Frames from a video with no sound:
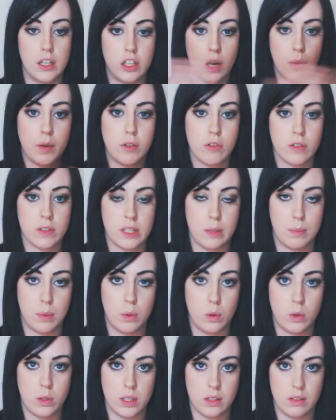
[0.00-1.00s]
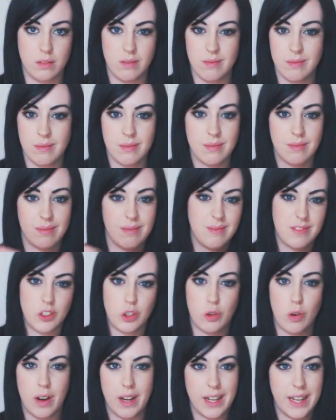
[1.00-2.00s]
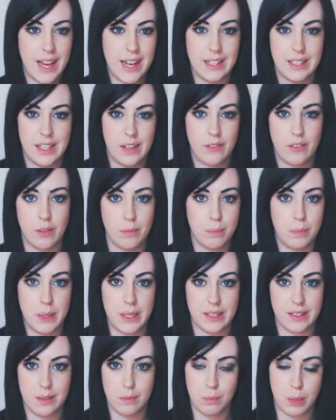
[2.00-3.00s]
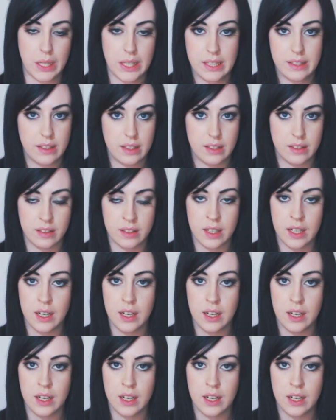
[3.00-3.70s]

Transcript: go across the board and try and get different bits and pieces,